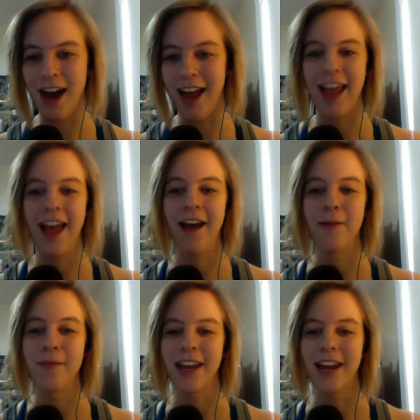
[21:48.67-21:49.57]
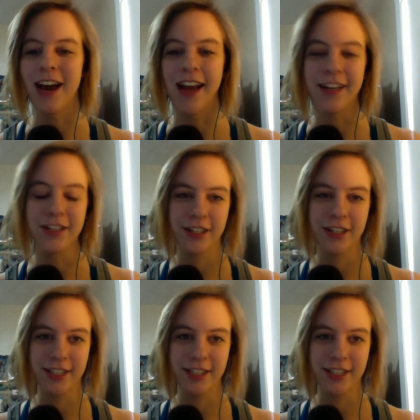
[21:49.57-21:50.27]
I am, and I should just